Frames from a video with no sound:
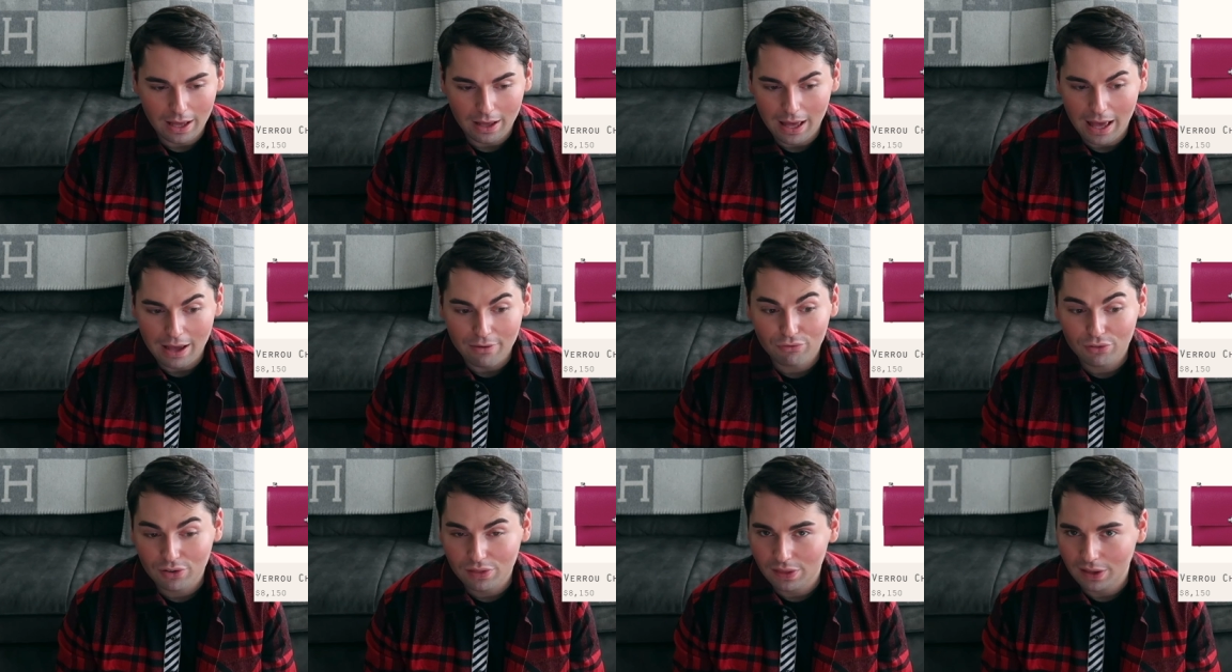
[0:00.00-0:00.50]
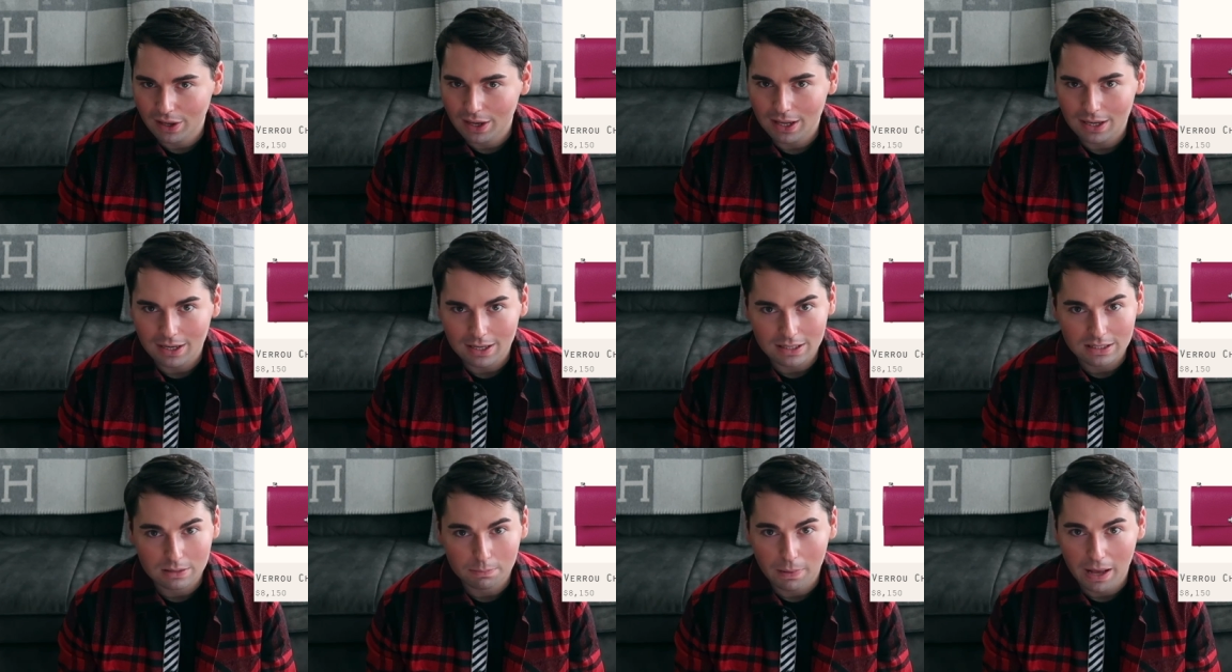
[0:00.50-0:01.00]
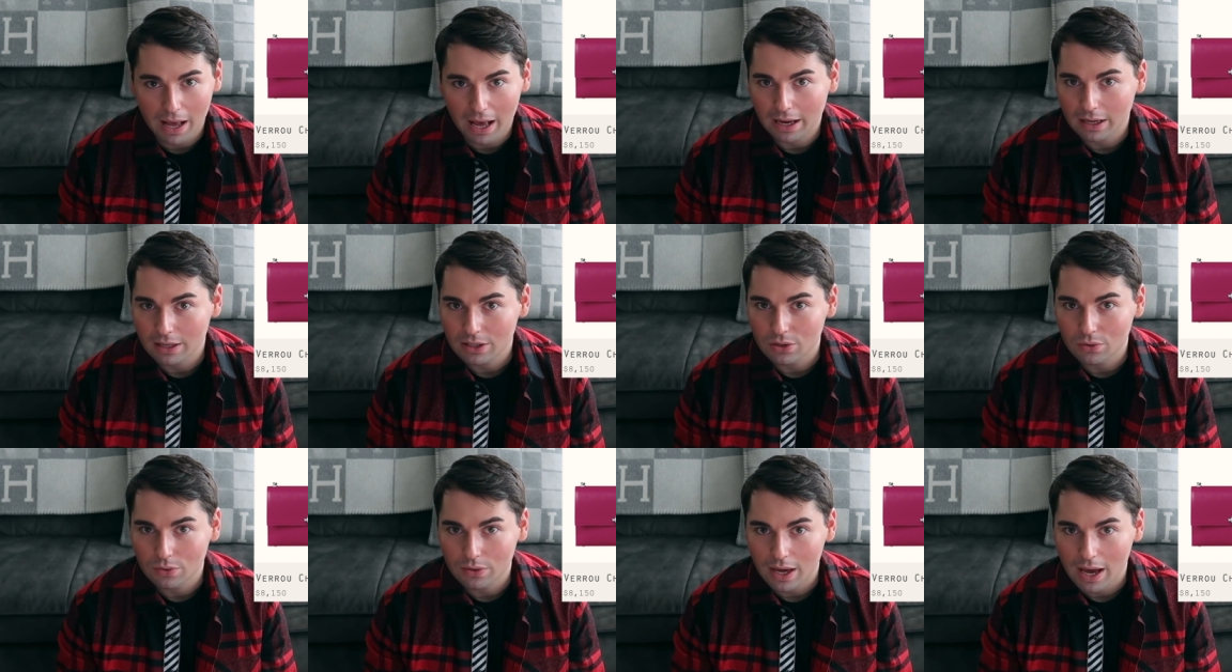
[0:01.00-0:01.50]
everything in this bag.
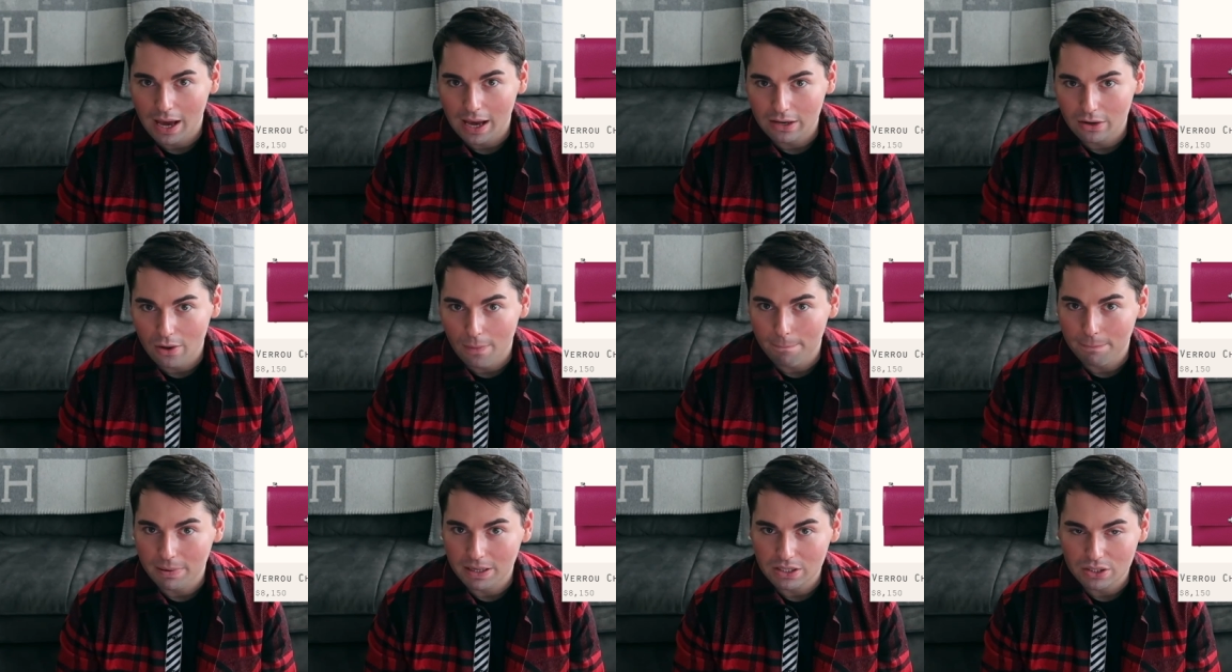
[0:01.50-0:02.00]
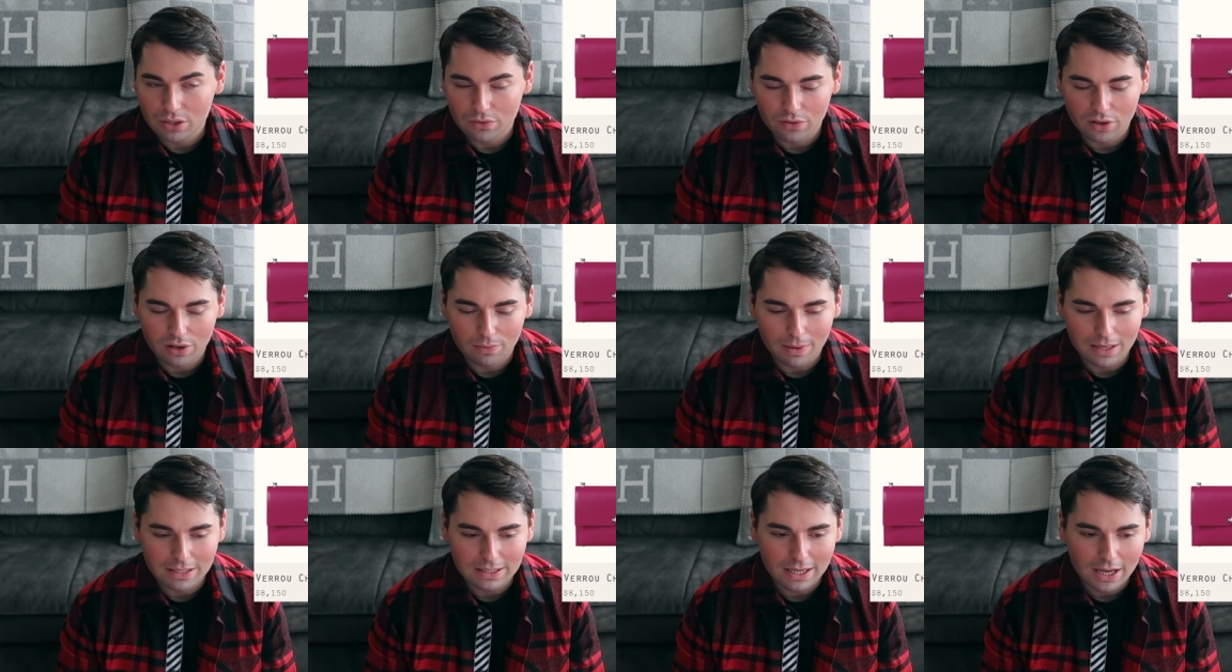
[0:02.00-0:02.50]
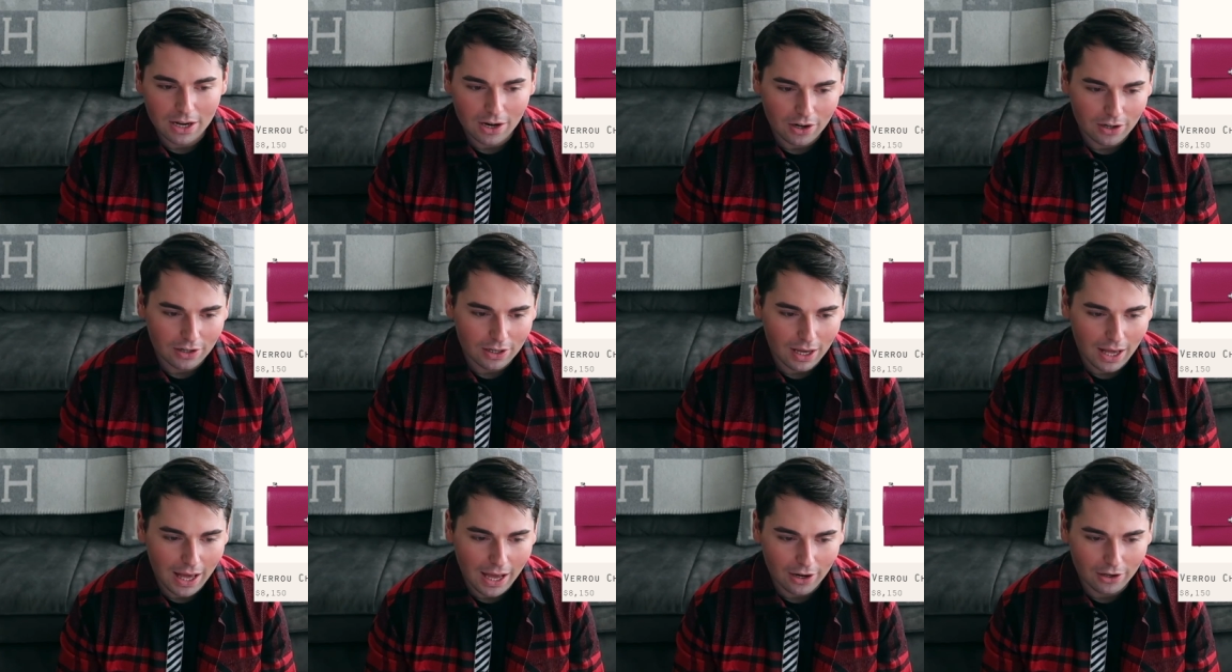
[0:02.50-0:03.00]
You get a piece of Hermes
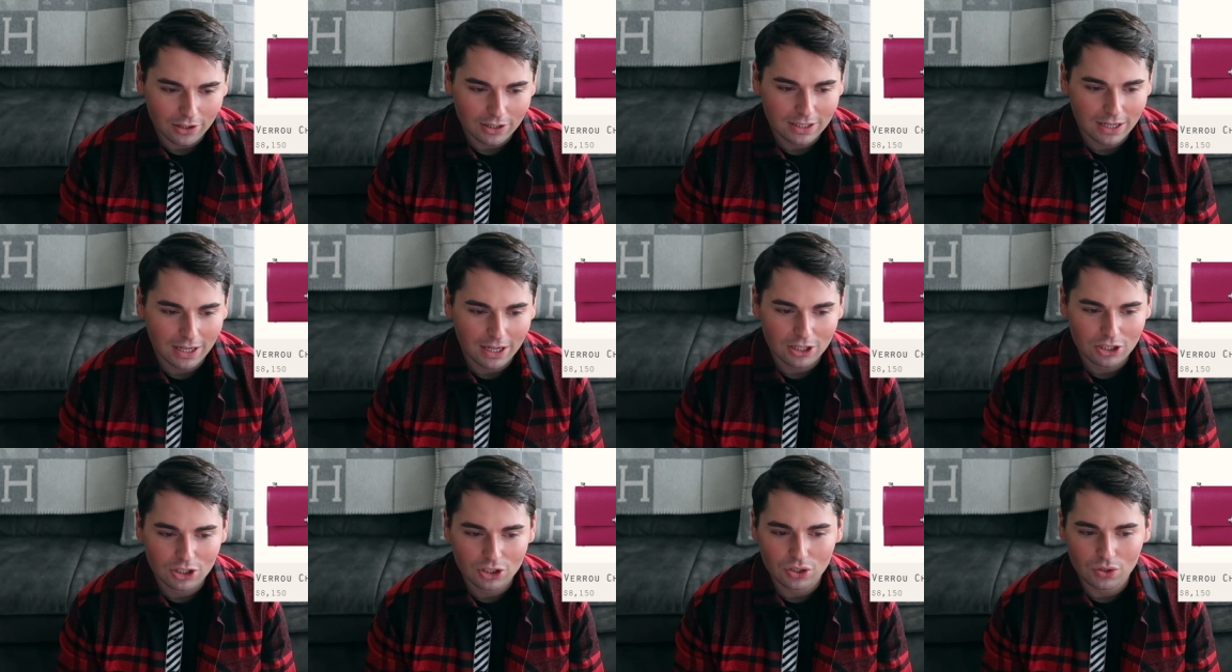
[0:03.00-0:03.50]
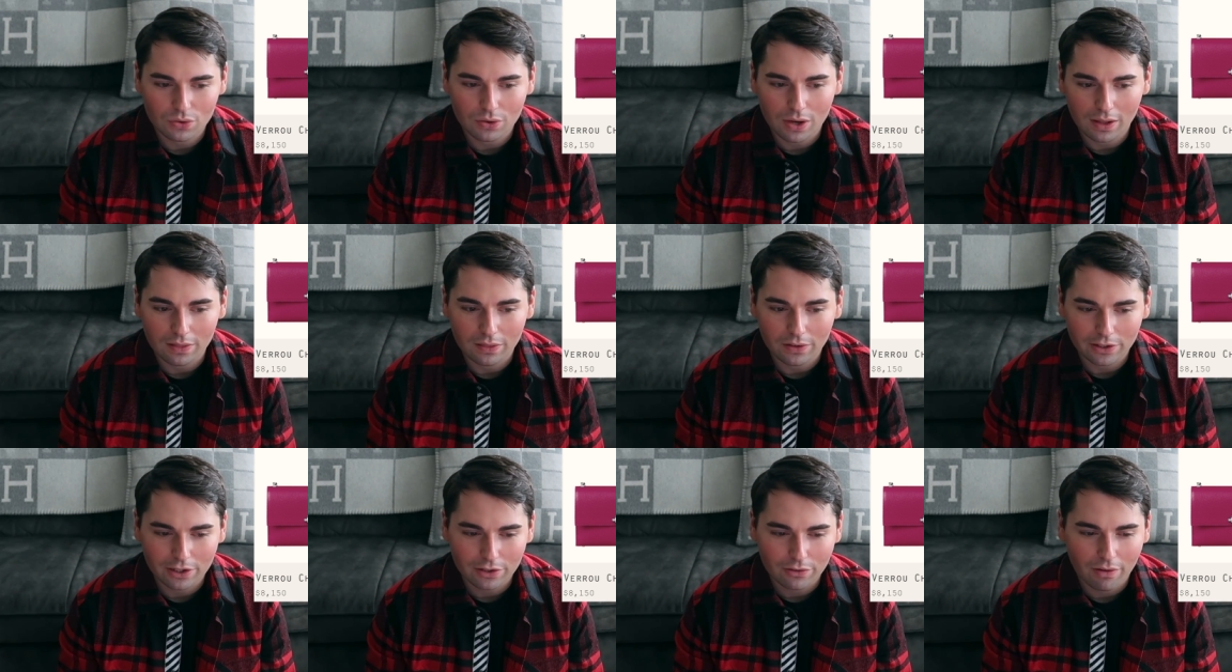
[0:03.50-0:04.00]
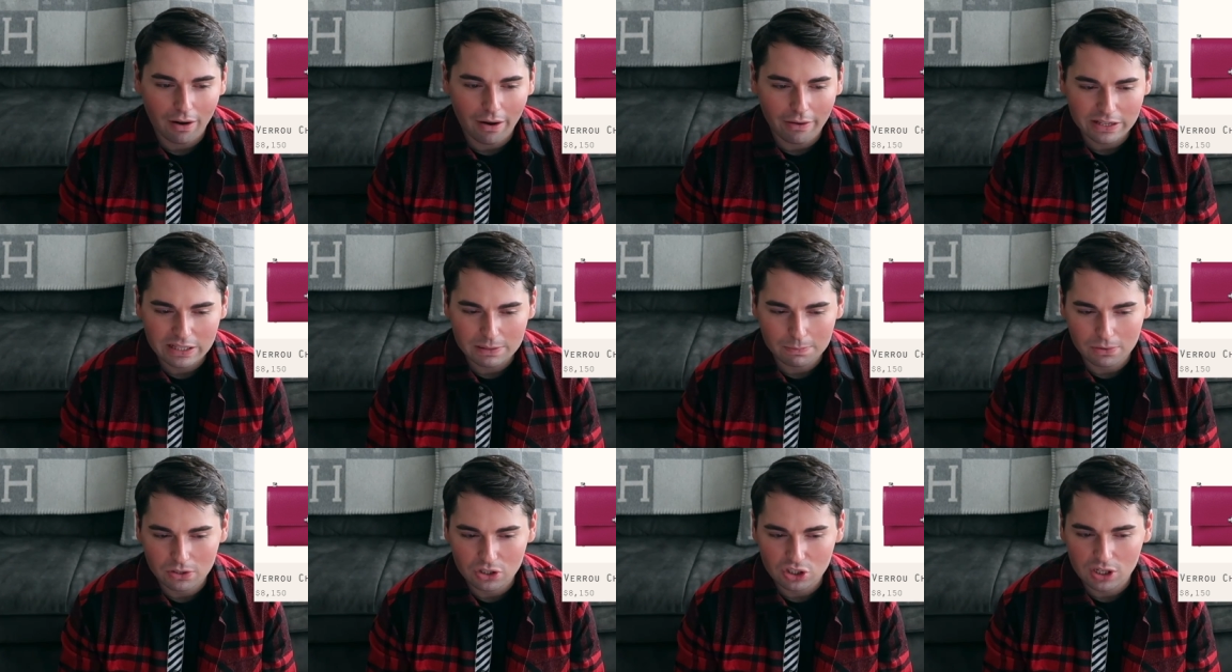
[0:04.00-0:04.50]
heritage. You get their
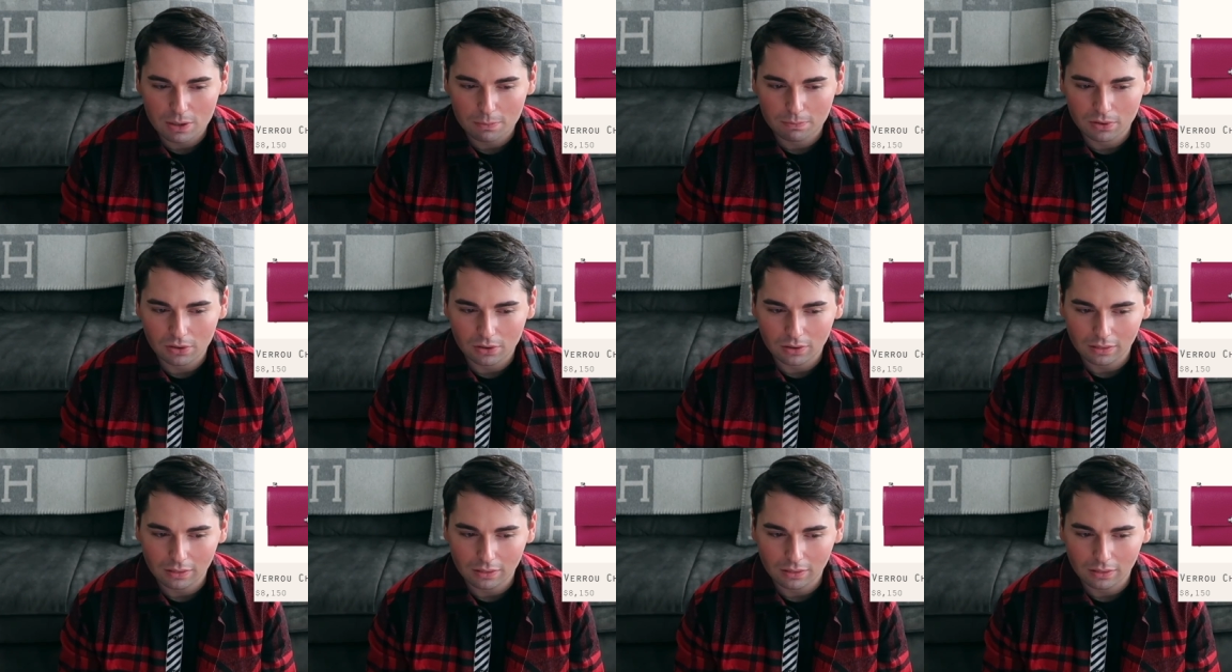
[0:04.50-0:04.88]
craftsmanship, their